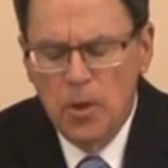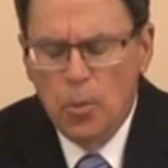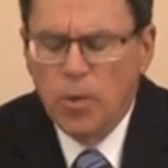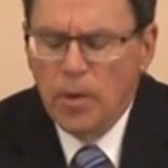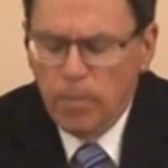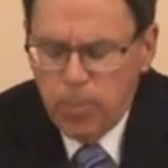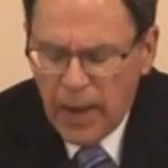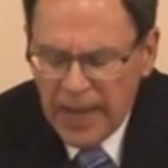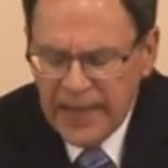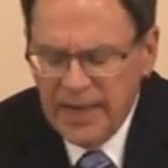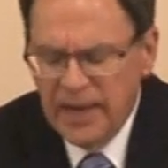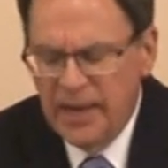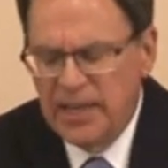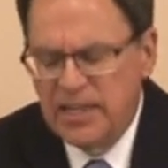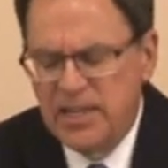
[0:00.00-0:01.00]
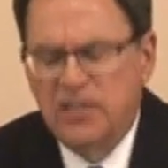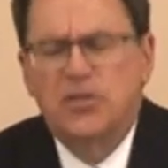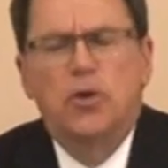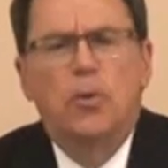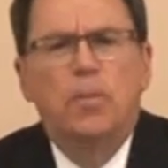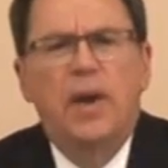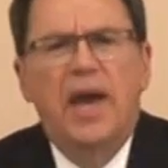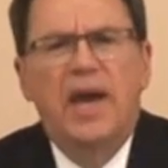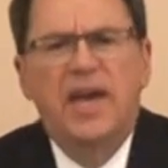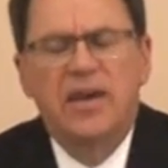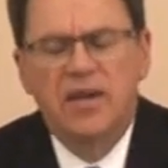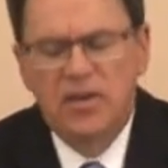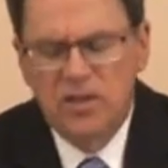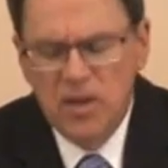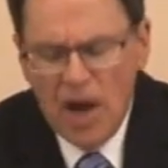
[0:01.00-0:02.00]
We're blatantly
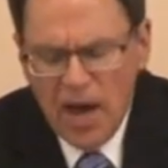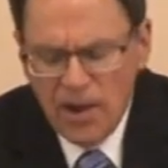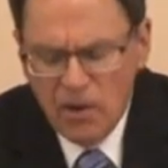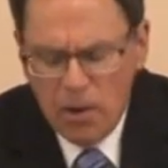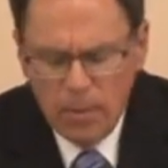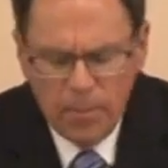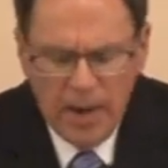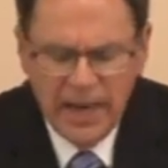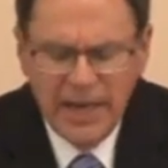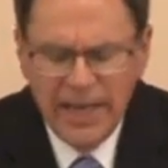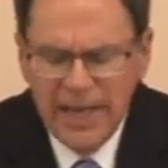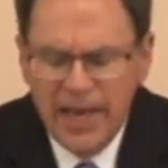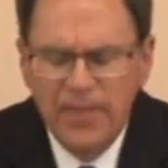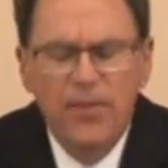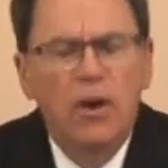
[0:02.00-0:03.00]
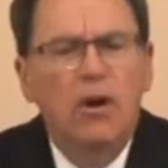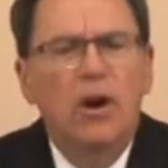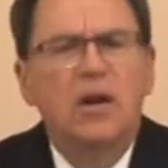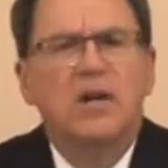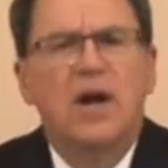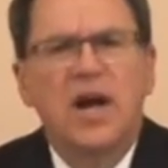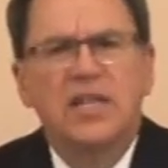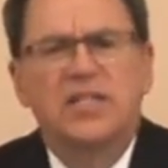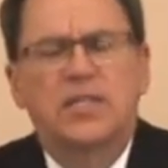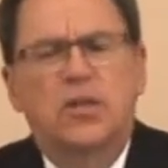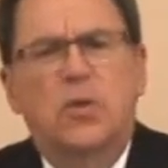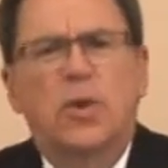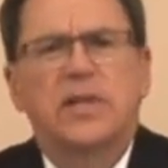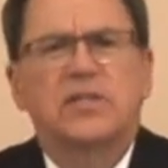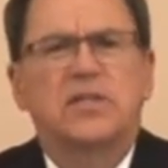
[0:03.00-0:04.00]
disobeying God Almighty, and there are
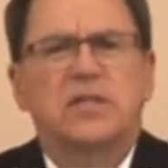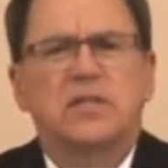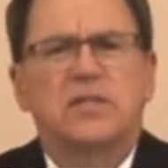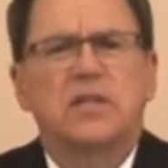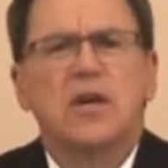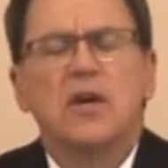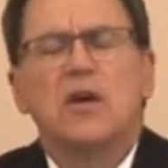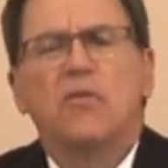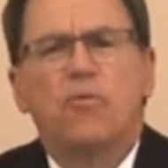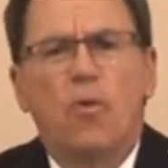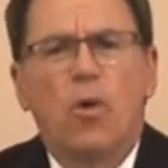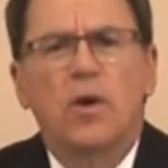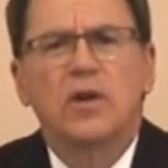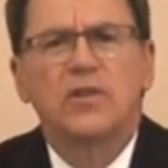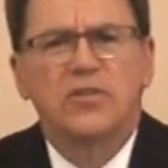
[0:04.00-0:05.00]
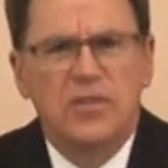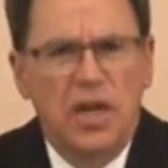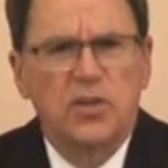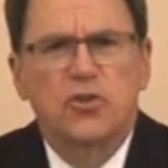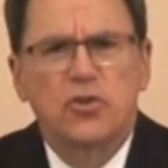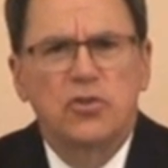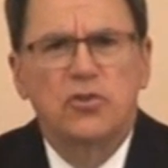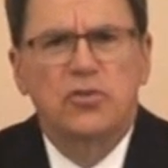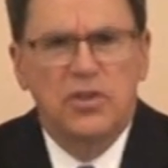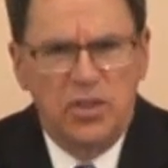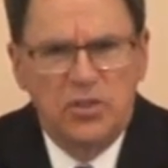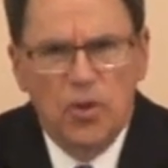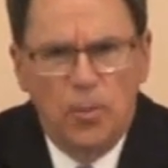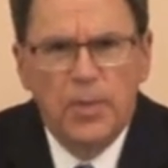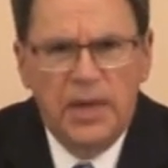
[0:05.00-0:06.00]
consequences for such
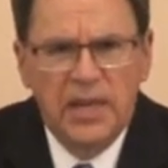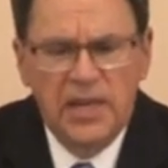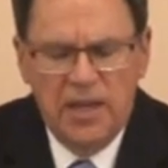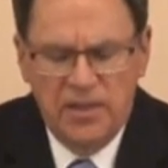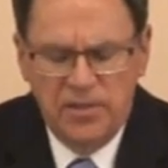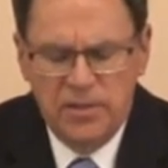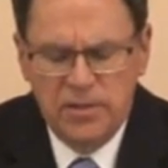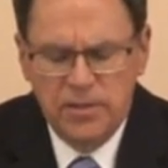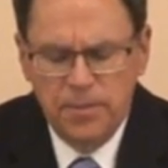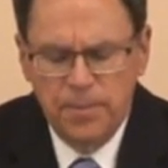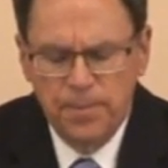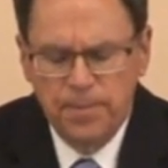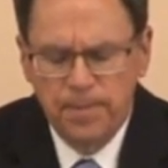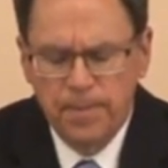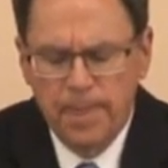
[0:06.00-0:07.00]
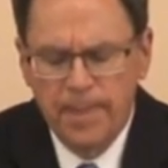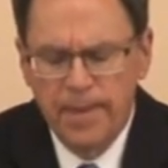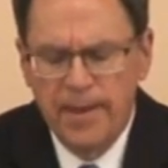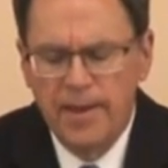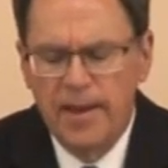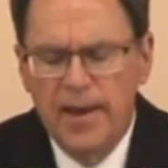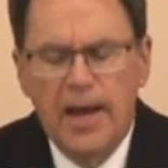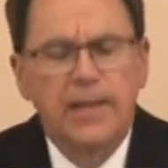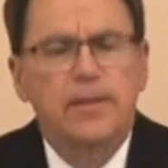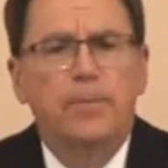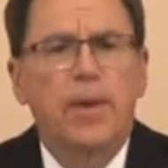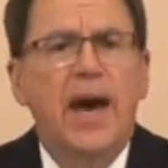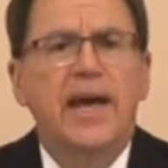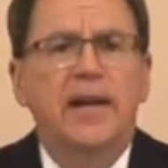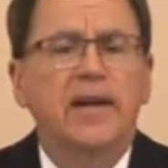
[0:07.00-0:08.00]
disobedience. At the
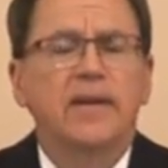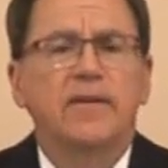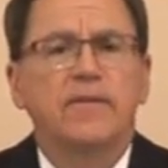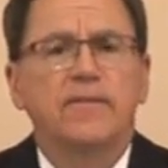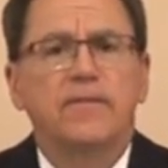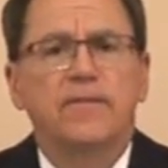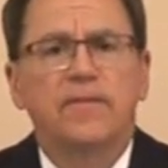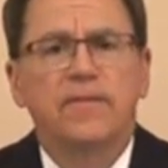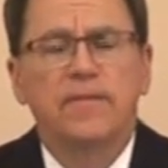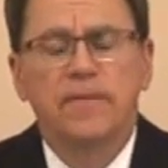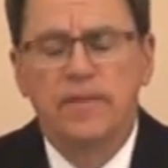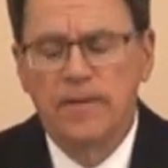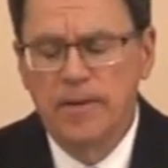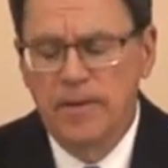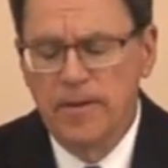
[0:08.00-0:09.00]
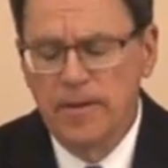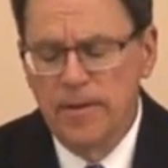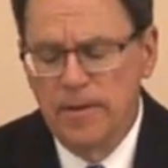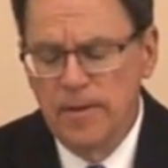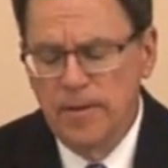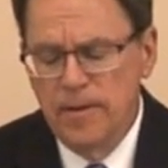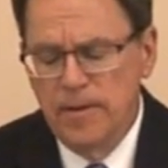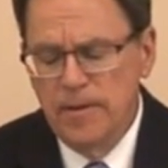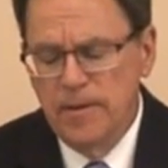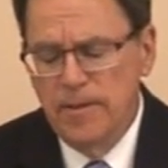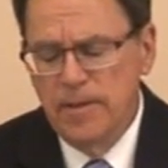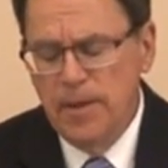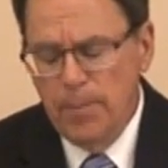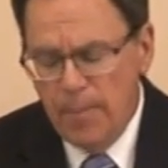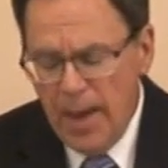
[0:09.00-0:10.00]
Battle of
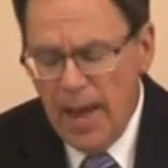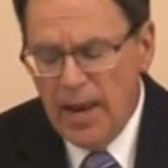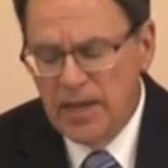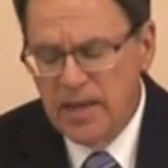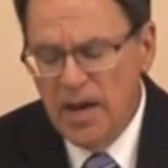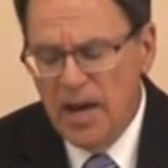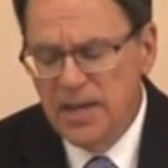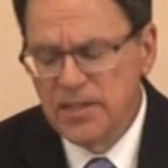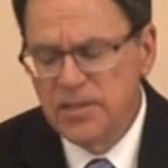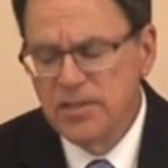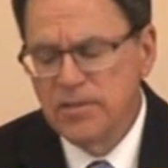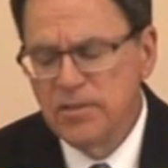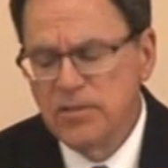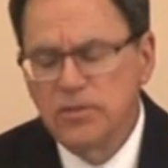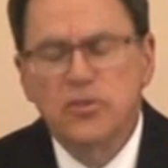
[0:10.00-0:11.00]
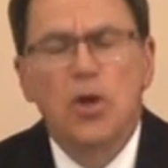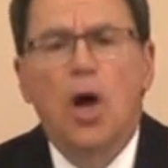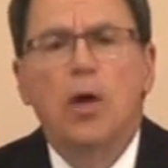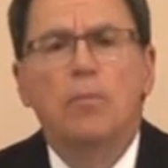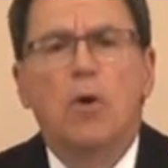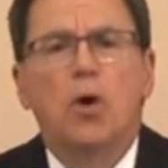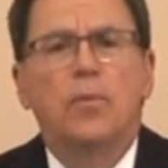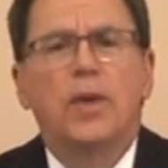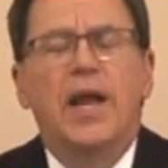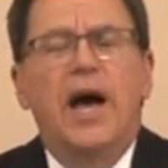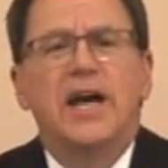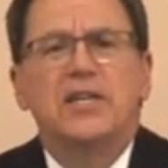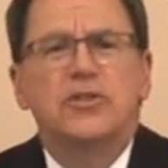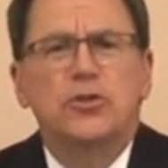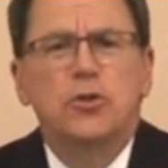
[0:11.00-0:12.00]
the Amalekites Saul
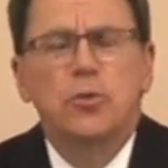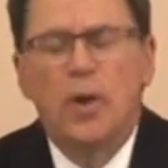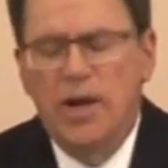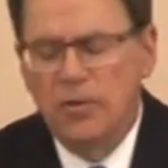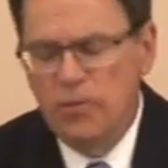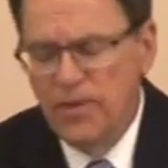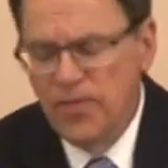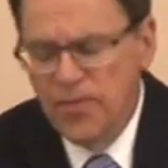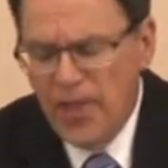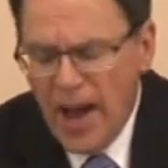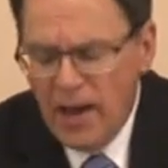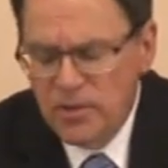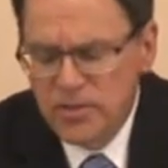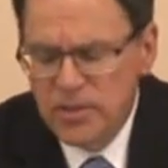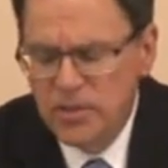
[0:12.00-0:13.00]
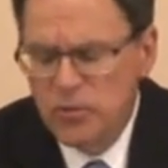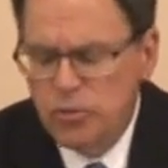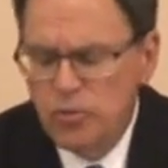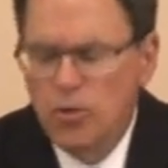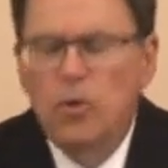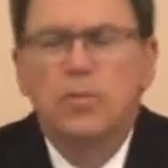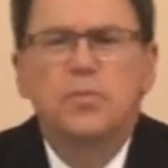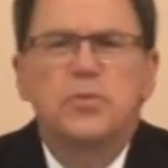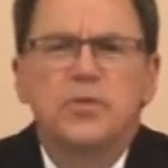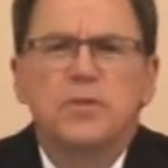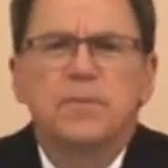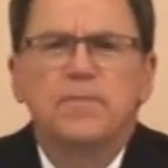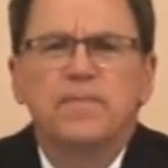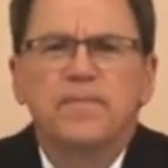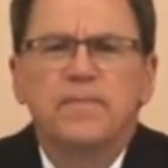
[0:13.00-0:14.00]
mobilized 200,000
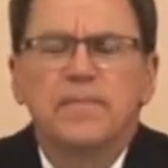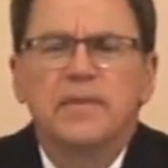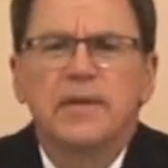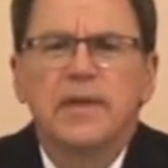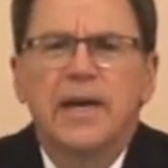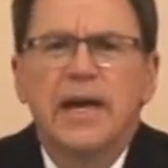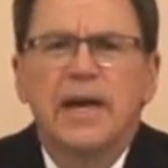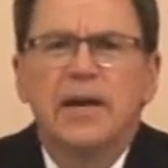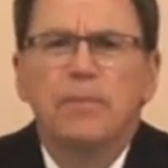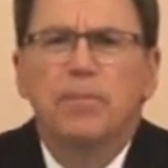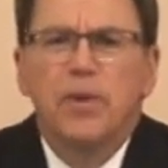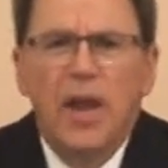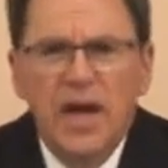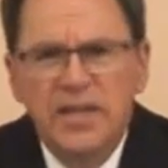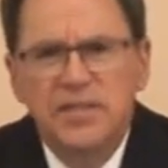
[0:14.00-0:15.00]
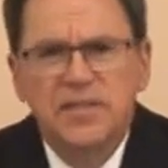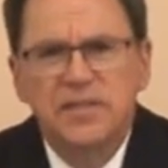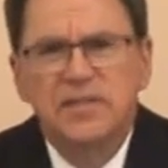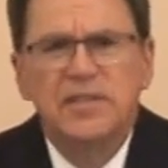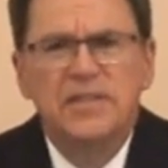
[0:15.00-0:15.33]
troops plus